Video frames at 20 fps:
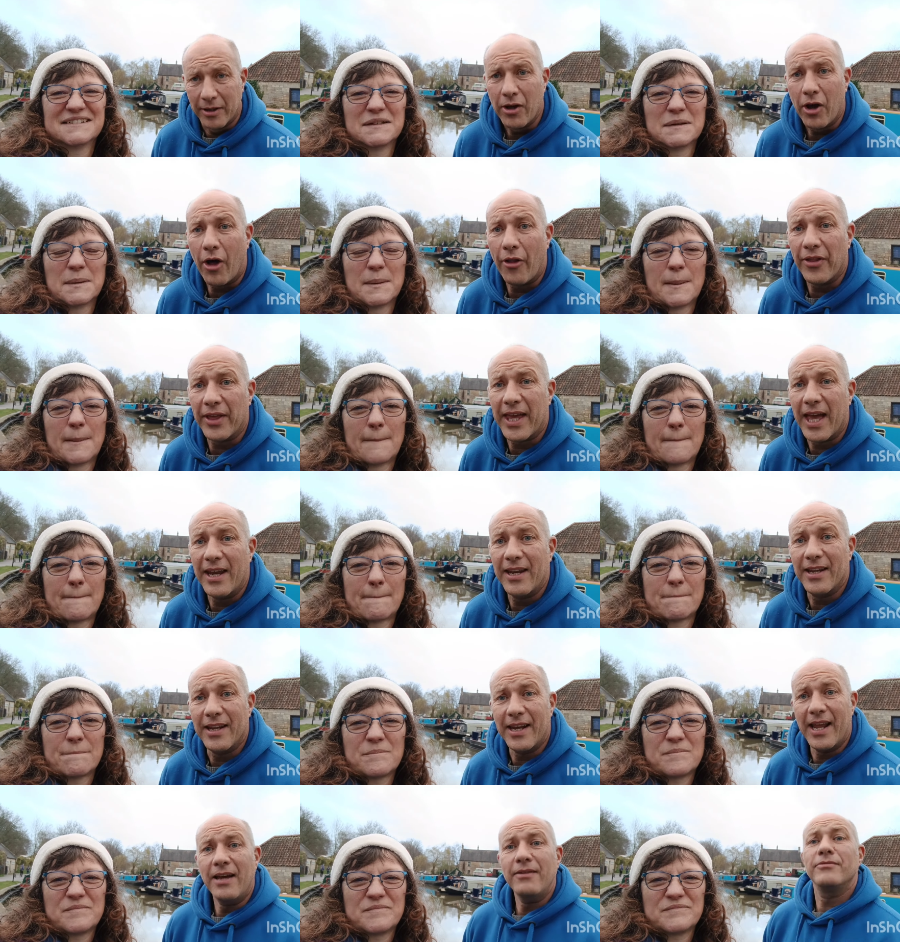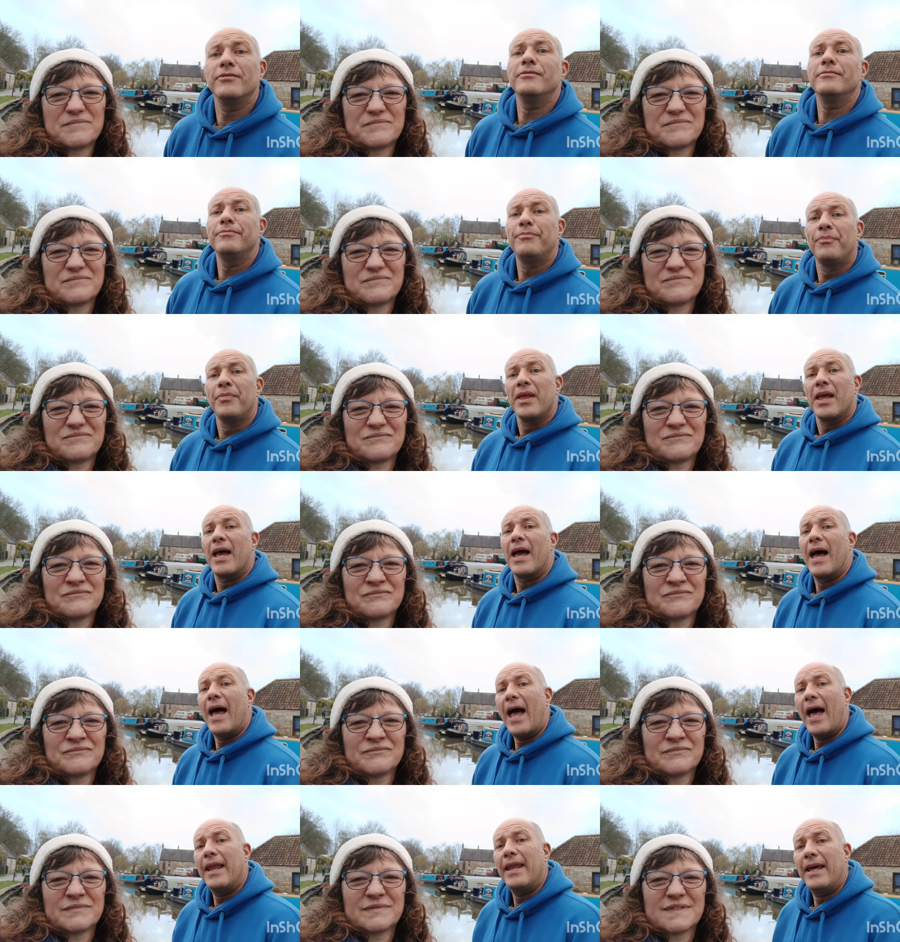Speaker 1: on the Kennet and Avon.
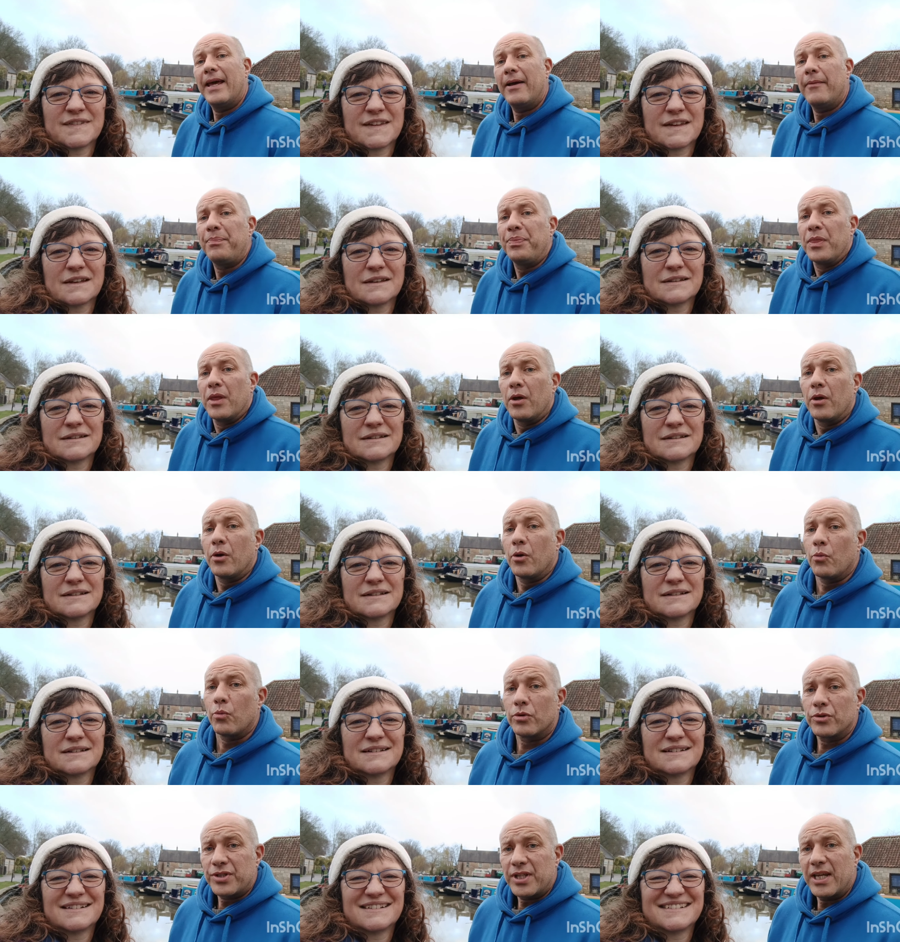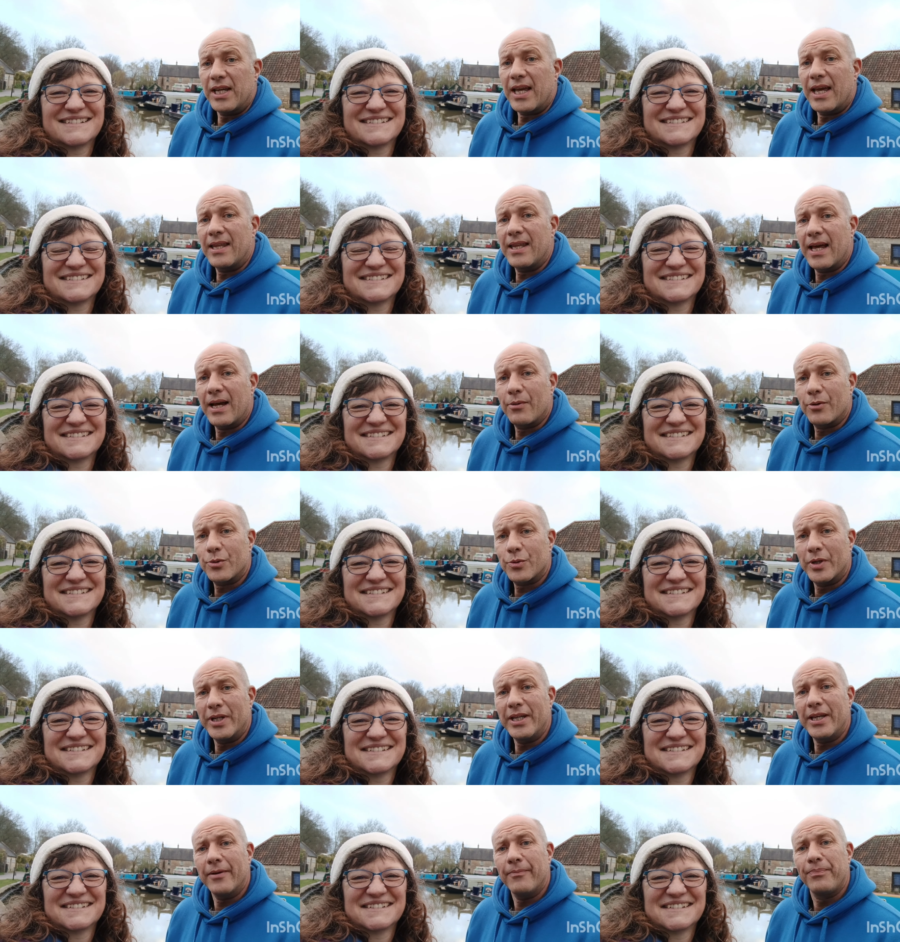And uh, we'll see you again next
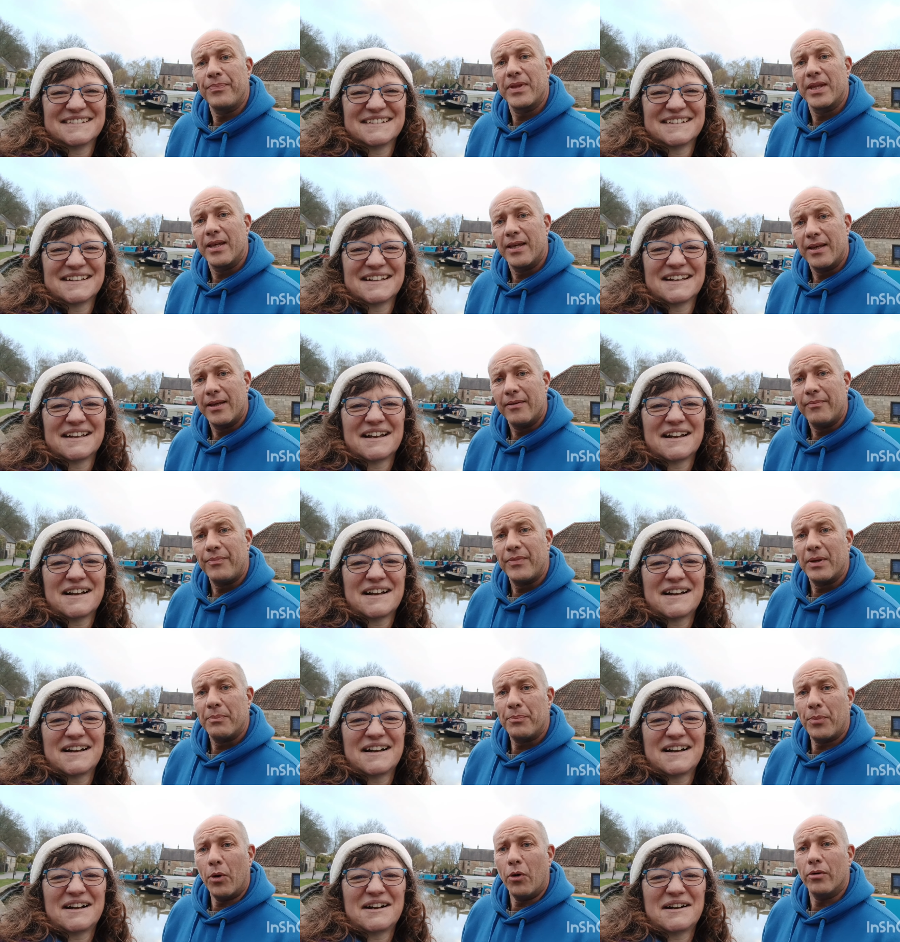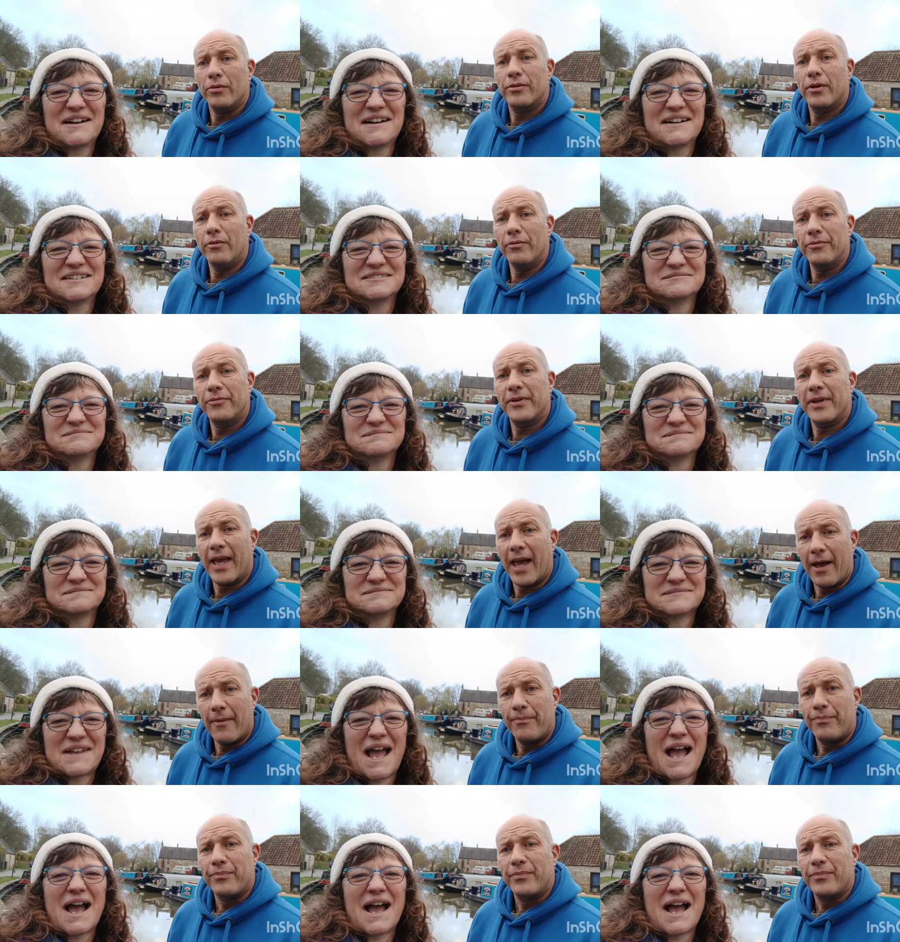week. But don't forget.